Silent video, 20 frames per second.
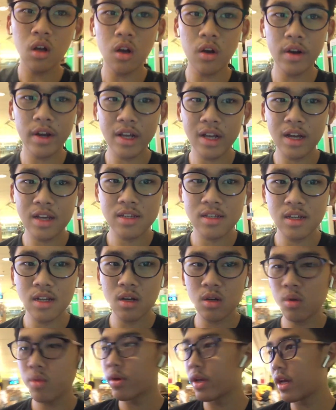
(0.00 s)
Alright guys,
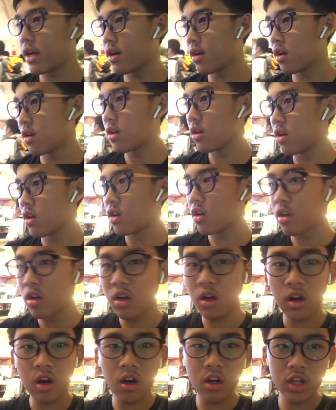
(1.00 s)
now we are
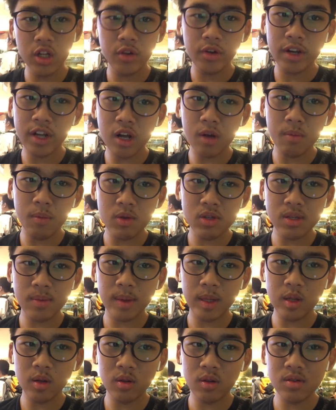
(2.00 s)
ordering our meals at
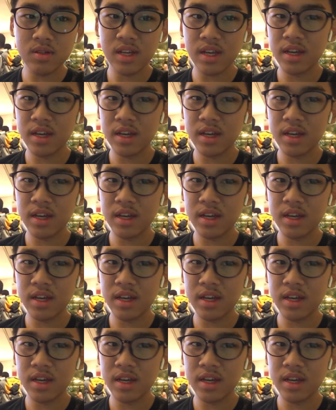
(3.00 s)
McDonald's